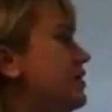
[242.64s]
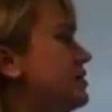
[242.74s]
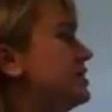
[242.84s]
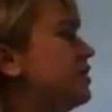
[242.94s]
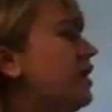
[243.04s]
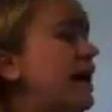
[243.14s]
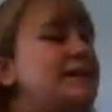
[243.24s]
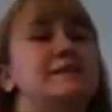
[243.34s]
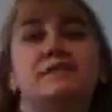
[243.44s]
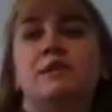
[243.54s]
So let's go
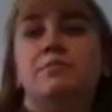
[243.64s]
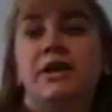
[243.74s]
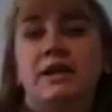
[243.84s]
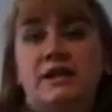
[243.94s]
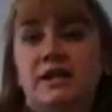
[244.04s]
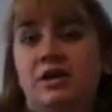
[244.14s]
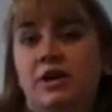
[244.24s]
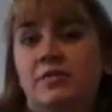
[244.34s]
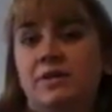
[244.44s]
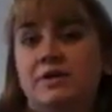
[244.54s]
ahead and start plugging in our
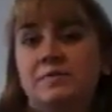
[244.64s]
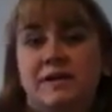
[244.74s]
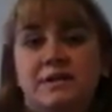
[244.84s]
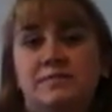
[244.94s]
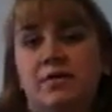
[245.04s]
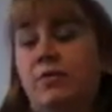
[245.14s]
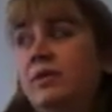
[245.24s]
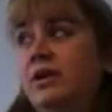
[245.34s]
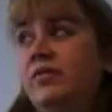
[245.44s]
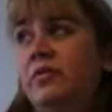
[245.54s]
numbers based upon what
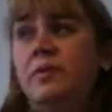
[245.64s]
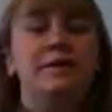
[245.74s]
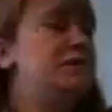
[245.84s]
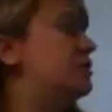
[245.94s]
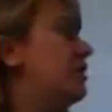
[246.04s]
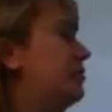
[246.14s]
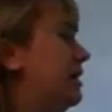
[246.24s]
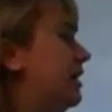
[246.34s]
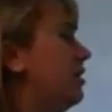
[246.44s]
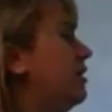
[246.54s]
we know from our picture up
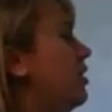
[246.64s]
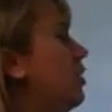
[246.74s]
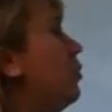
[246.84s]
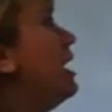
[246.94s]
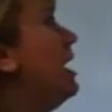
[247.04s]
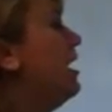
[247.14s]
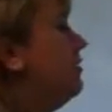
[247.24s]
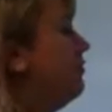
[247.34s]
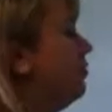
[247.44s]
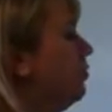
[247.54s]
here. We
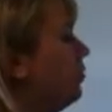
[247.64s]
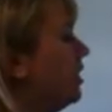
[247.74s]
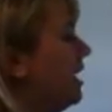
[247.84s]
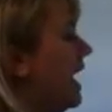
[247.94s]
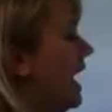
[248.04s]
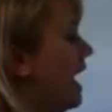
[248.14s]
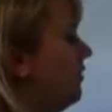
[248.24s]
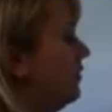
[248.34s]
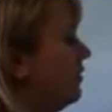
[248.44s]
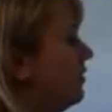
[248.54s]
have
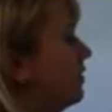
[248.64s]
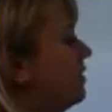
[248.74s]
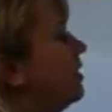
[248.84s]
1/2.